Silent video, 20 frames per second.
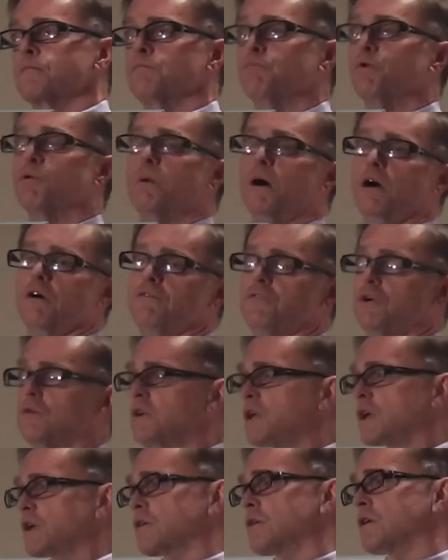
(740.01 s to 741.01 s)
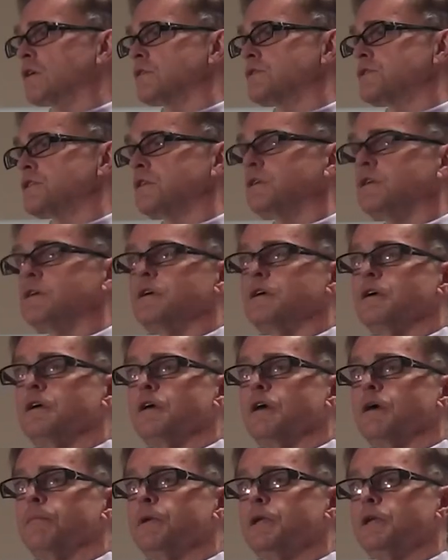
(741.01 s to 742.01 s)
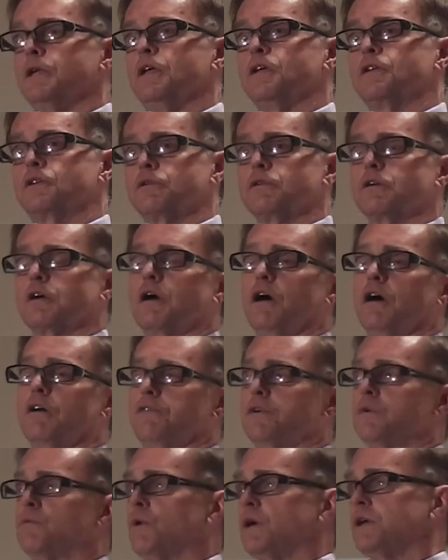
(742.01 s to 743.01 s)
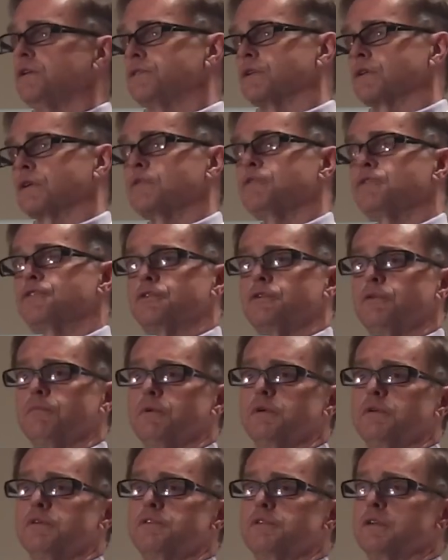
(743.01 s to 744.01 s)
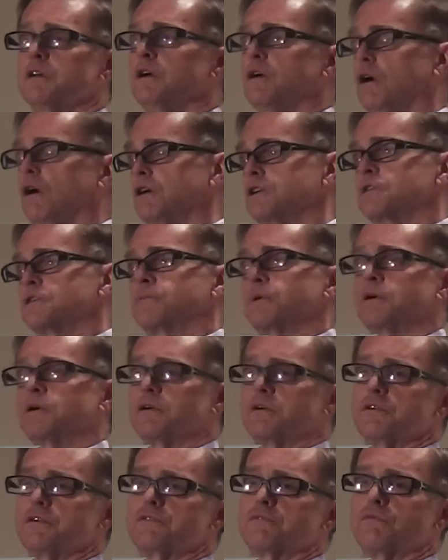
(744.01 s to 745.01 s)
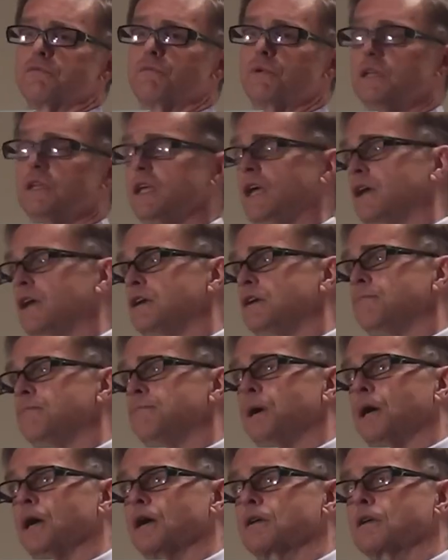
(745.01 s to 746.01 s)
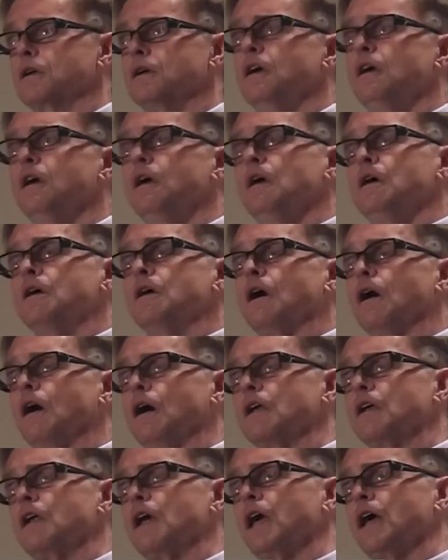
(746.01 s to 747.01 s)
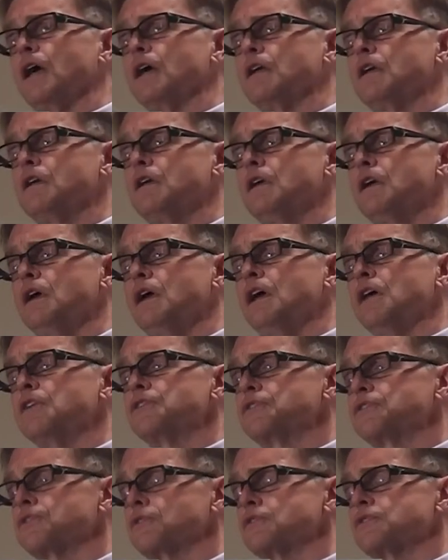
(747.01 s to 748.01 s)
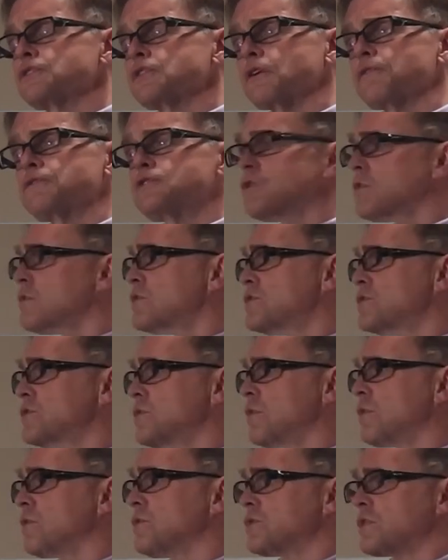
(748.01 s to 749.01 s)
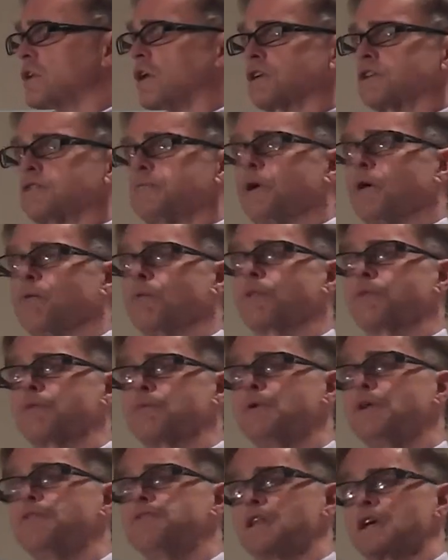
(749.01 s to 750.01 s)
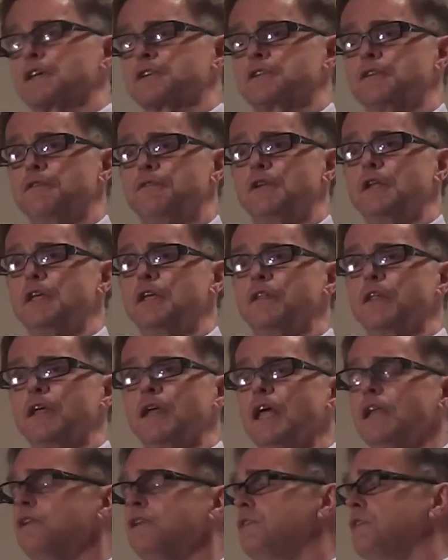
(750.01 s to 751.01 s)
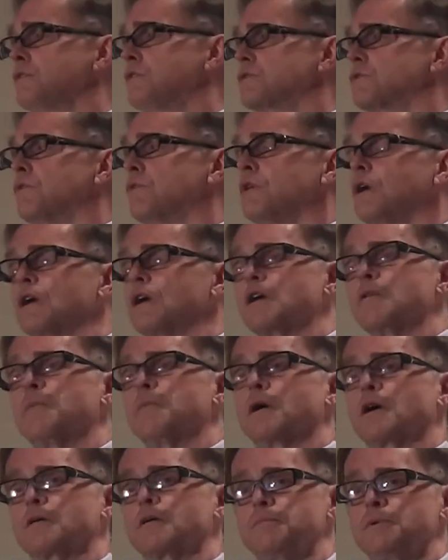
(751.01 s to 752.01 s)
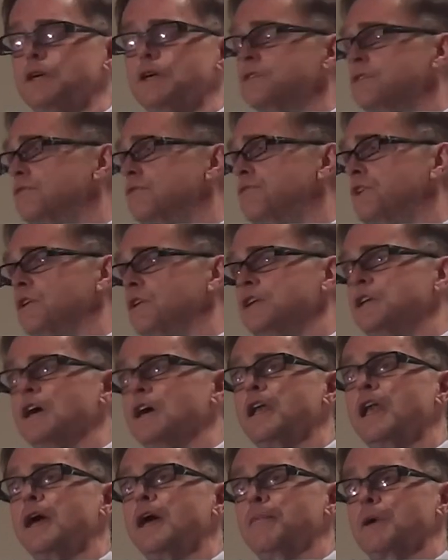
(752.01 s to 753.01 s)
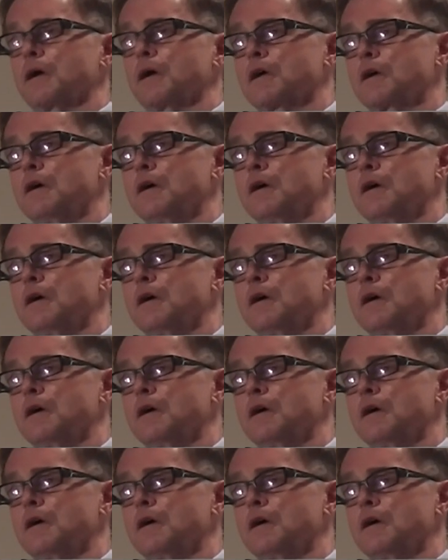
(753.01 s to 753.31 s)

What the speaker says: mobile phone technology. I mean, it took off in ways that consumers, entrepreneurs really had an impact on. And this is the sort of stuff George Soros talks about with reflexivity, that anything that's going on in a marketplace is very dynamic.